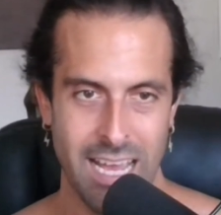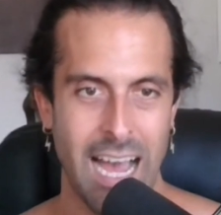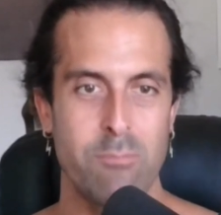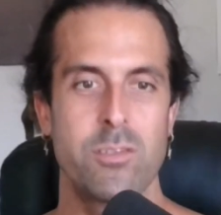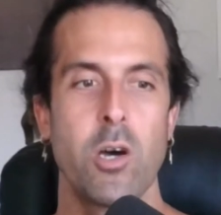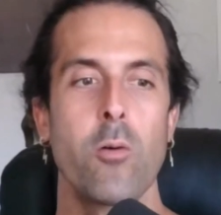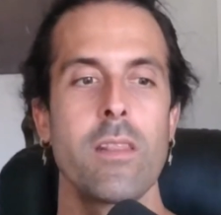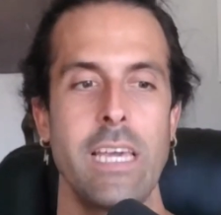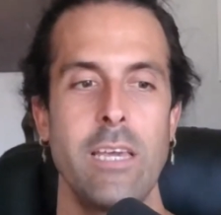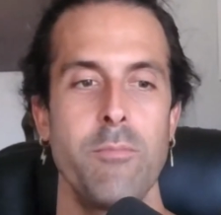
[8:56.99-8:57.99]
I'm
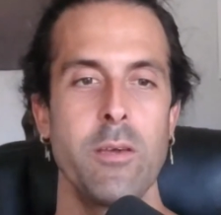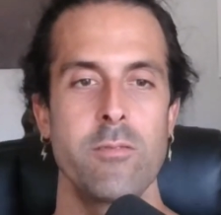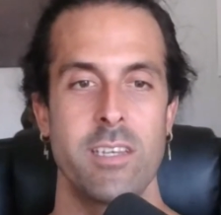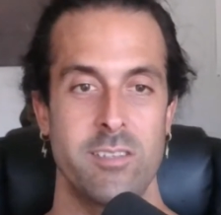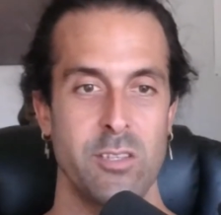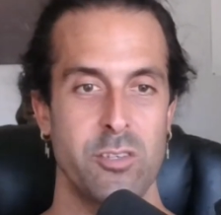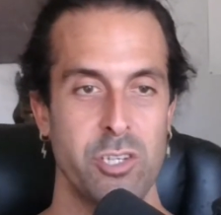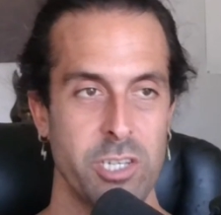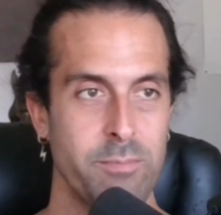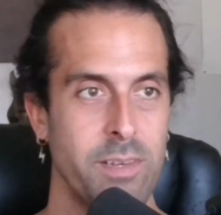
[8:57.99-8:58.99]
totally immune to
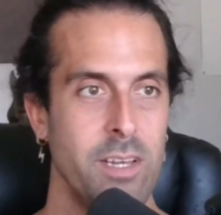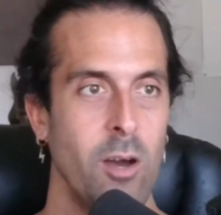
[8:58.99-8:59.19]
censorship